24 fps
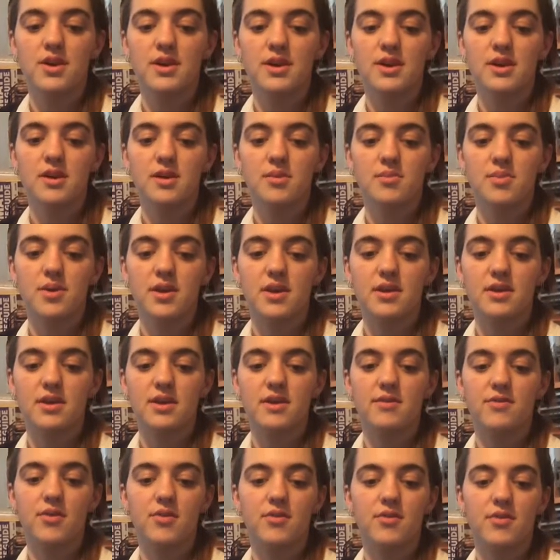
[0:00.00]
can appear to
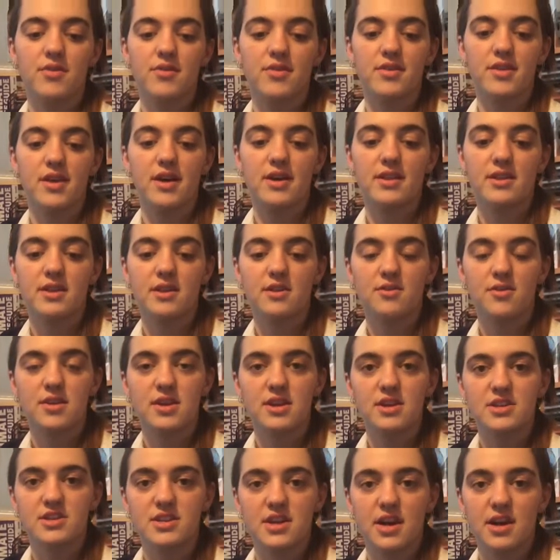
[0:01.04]
give off a slightly
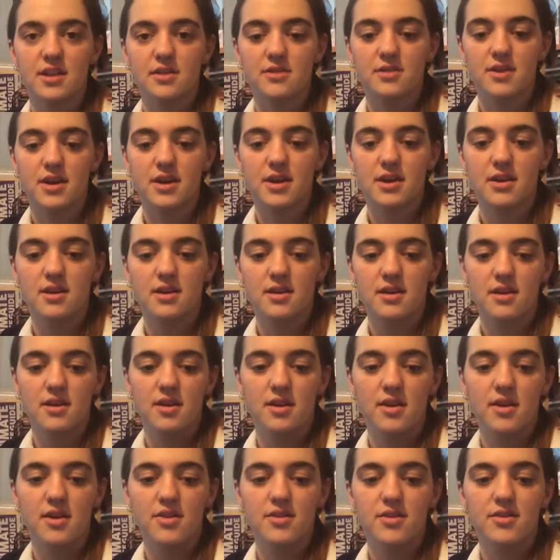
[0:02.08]
greenish colouring.
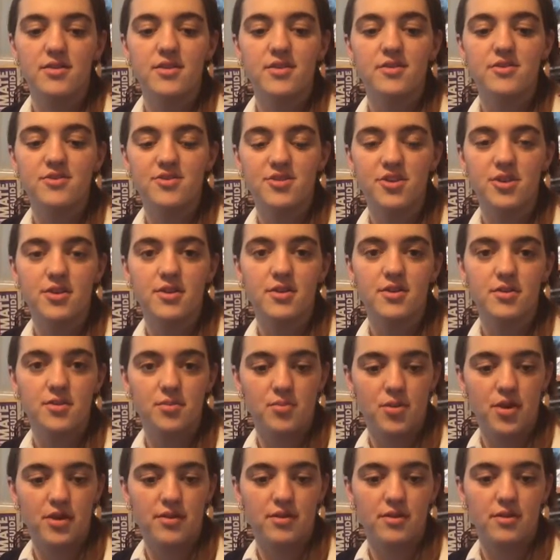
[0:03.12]
This is due to the
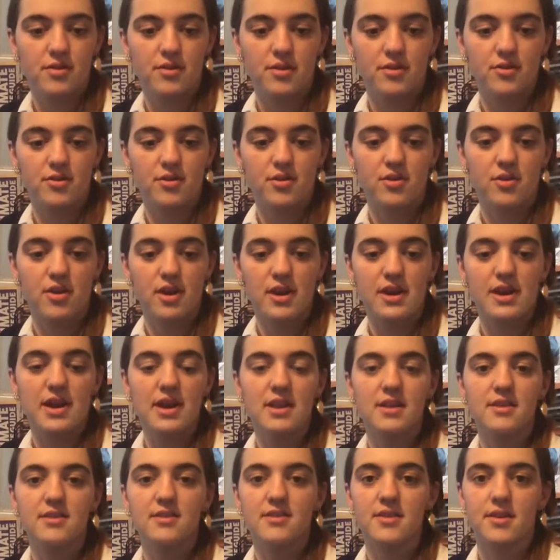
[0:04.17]
presence of a
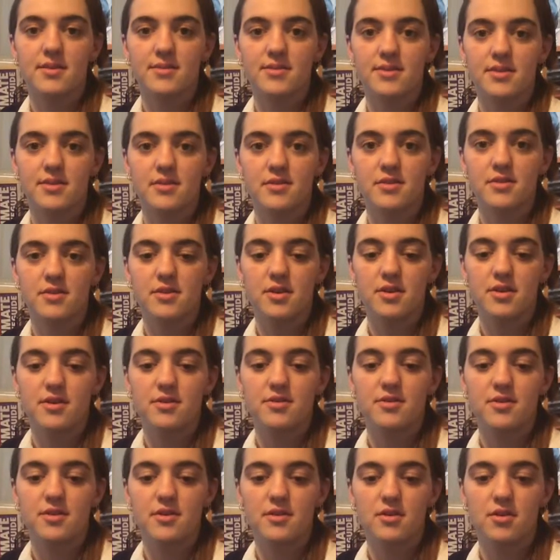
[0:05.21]
green-coloured substance known
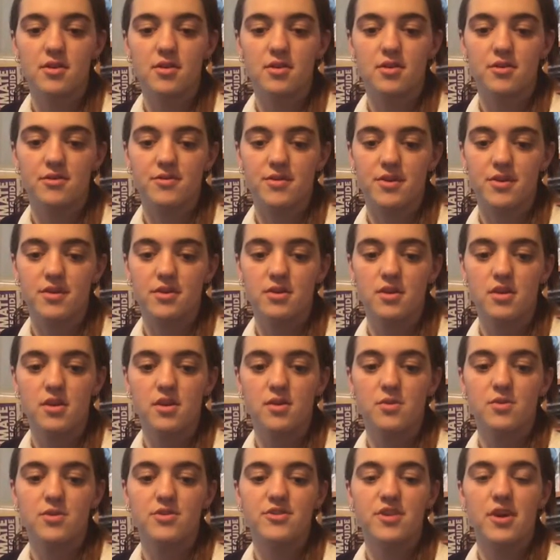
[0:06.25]
as chlorophyll,
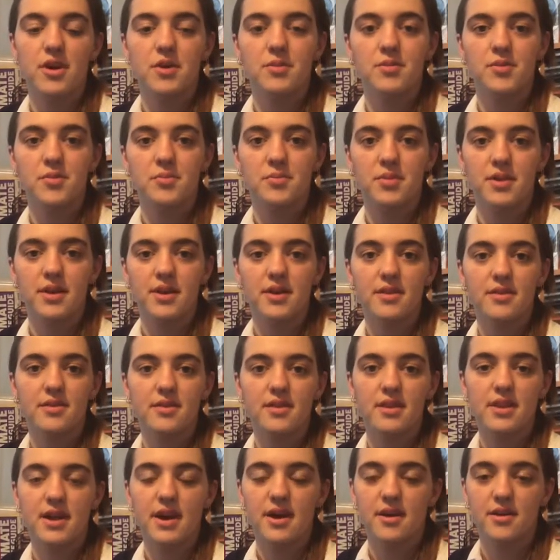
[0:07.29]
which helps plants
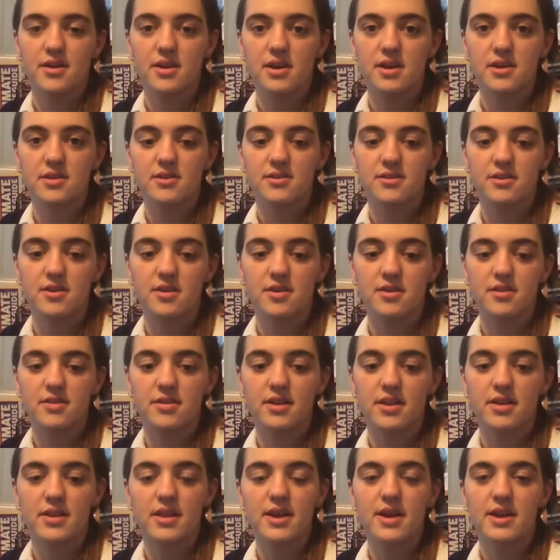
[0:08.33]
and algae turn
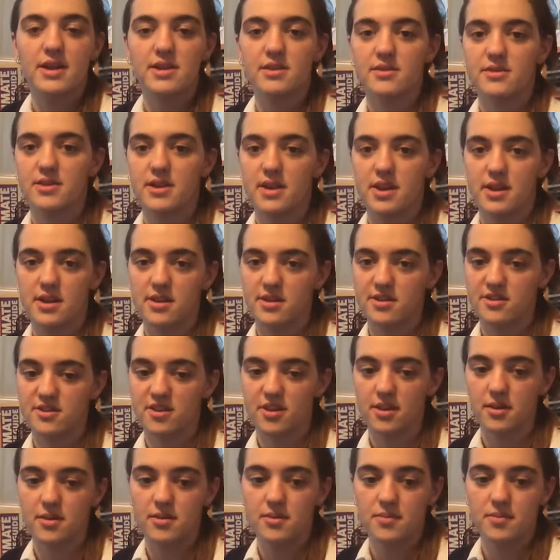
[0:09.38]
sunlight into
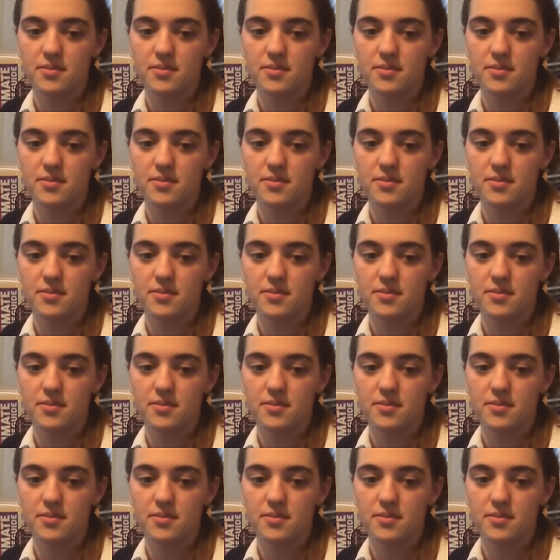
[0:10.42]
energy.